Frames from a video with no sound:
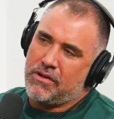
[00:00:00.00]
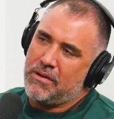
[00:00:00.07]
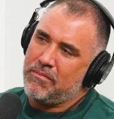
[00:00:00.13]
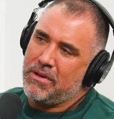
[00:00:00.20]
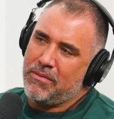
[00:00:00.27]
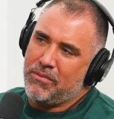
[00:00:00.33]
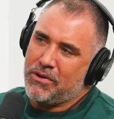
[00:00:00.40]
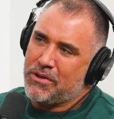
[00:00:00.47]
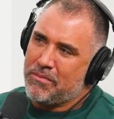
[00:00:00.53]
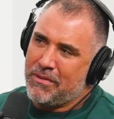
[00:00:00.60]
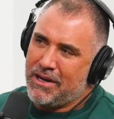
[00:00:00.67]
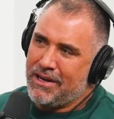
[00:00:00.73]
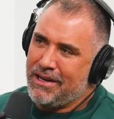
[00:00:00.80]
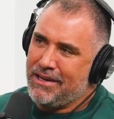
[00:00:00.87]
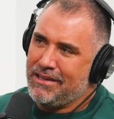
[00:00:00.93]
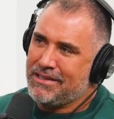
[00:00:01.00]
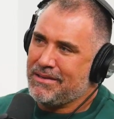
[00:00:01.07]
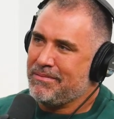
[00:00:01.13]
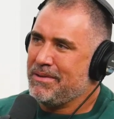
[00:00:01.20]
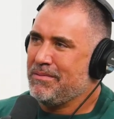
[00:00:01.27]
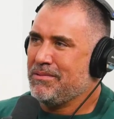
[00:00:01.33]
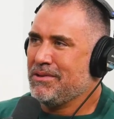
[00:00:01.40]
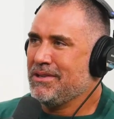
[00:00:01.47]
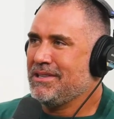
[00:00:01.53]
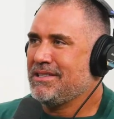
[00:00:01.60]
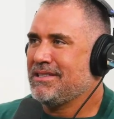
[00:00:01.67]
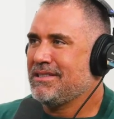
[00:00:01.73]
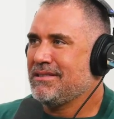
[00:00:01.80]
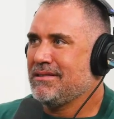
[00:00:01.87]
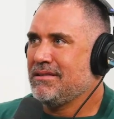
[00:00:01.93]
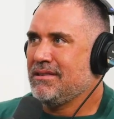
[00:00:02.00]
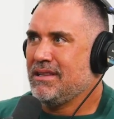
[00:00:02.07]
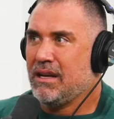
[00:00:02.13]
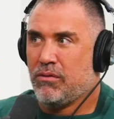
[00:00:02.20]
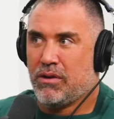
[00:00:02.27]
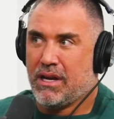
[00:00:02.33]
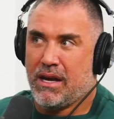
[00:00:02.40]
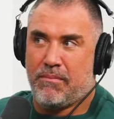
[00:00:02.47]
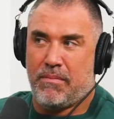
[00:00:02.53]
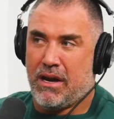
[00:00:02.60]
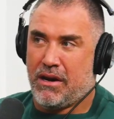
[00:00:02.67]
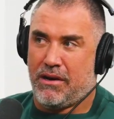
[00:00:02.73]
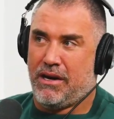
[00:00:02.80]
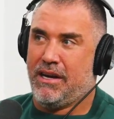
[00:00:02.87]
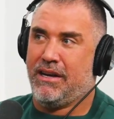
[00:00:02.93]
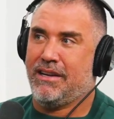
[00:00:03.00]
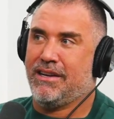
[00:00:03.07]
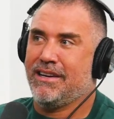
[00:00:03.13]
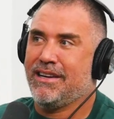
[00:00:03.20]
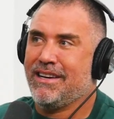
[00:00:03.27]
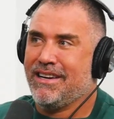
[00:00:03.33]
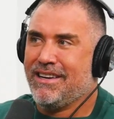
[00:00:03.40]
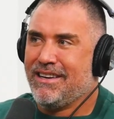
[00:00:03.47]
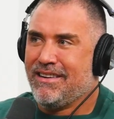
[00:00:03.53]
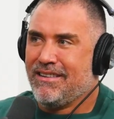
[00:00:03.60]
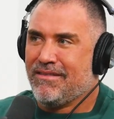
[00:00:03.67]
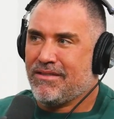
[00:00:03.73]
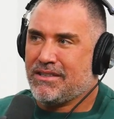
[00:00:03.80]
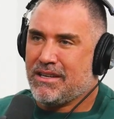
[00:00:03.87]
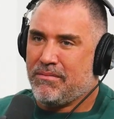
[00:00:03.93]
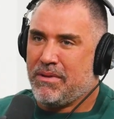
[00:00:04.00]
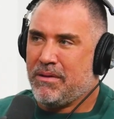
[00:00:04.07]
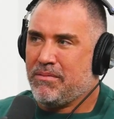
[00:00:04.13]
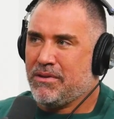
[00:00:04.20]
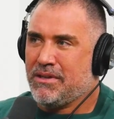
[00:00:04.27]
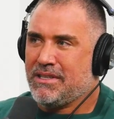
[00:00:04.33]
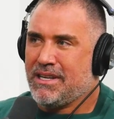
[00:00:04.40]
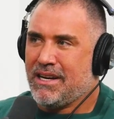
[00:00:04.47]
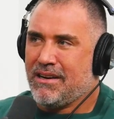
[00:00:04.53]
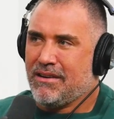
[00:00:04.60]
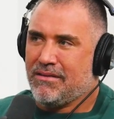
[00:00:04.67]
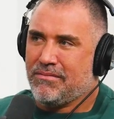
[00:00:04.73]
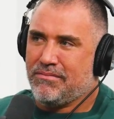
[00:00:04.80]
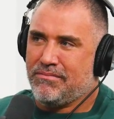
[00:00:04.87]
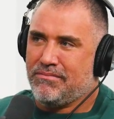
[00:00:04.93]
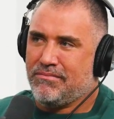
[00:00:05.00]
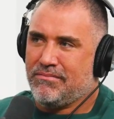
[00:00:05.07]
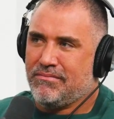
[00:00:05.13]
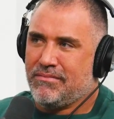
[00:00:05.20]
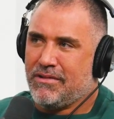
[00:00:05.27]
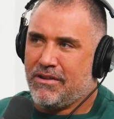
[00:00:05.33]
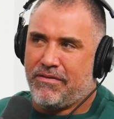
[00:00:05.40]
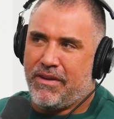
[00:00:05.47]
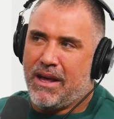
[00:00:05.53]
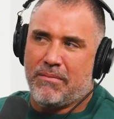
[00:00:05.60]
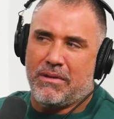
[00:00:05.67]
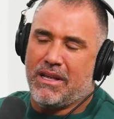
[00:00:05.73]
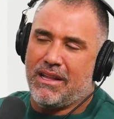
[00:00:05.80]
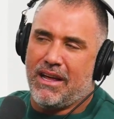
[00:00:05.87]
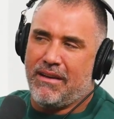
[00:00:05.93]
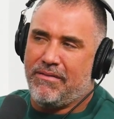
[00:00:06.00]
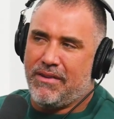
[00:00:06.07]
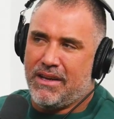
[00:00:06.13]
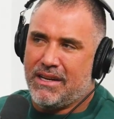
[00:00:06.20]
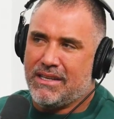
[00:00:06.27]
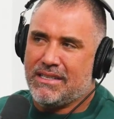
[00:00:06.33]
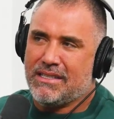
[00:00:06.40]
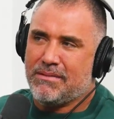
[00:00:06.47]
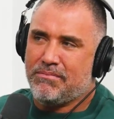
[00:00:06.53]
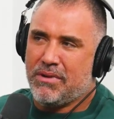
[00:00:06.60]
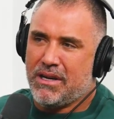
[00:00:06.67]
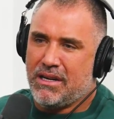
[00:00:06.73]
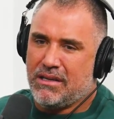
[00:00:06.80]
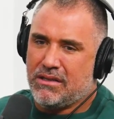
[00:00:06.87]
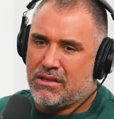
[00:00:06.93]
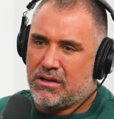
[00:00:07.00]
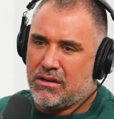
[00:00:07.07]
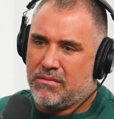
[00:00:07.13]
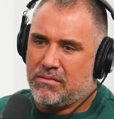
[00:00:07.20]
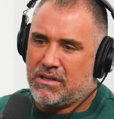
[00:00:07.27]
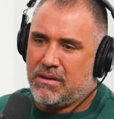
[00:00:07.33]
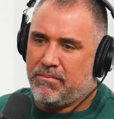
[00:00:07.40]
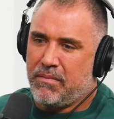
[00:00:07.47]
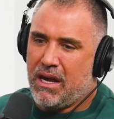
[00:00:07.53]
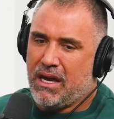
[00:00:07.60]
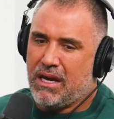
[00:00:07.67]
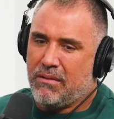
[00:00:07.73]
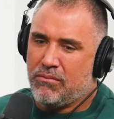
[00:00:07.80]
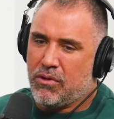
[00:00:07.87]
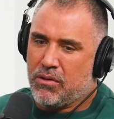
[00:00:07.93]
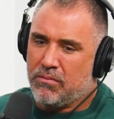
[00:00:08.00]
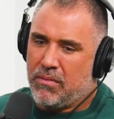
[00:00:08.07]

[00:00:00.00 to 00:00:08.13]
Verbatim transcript: some people it's money, some people it's they want to get married, for some people it's how their family life is. But in terms of making more